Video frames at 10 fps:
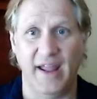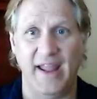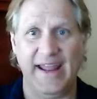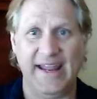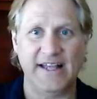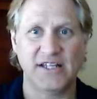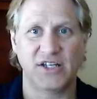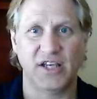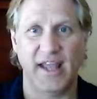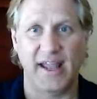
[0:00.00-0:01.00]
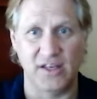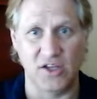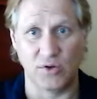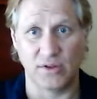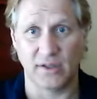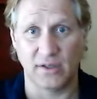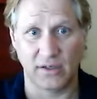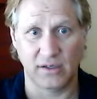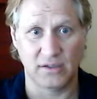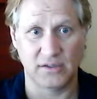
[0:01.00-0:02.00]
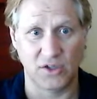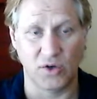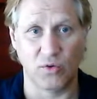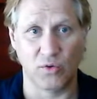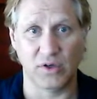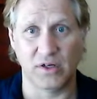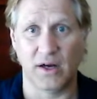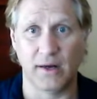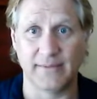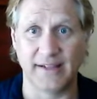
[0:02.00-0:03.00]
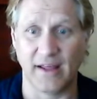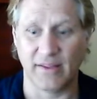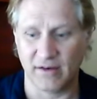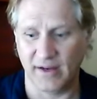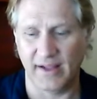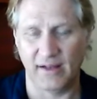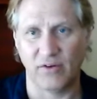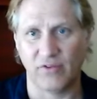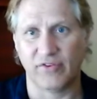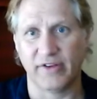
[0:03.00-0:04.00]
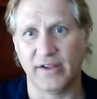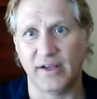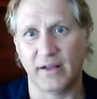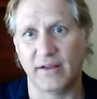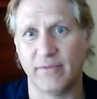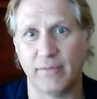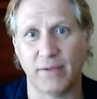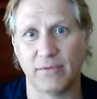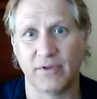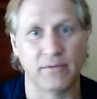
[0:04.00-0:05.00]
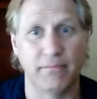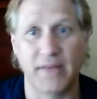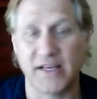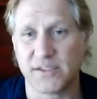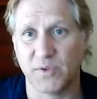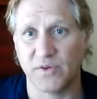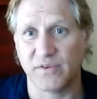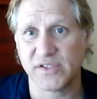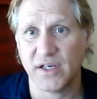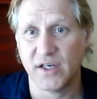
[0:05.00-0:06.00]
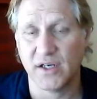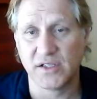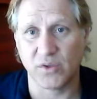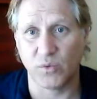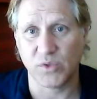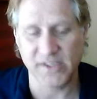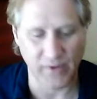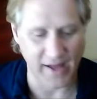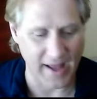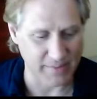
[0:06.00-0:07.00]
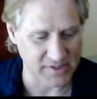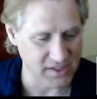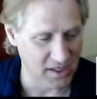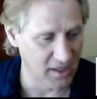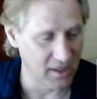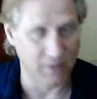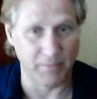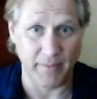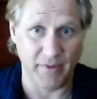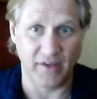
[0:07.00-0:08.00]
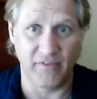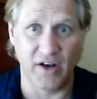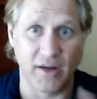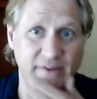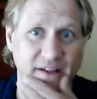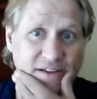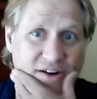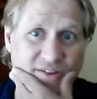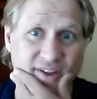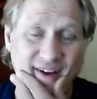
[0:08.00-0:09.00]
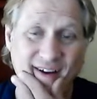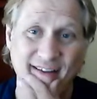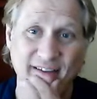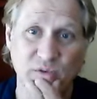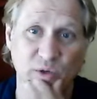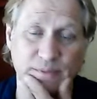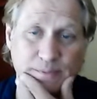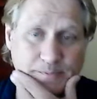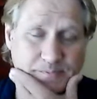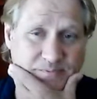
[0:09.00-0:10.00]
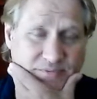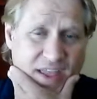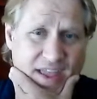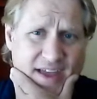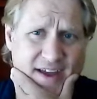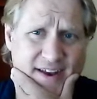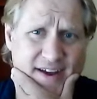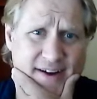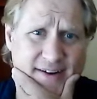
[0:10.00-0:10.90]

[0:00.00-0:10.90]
age and youth to go together, and hopefully I'll even be able to make some moves. So we'll see what happens. Maybe I'll give you an update later in the year on this one, and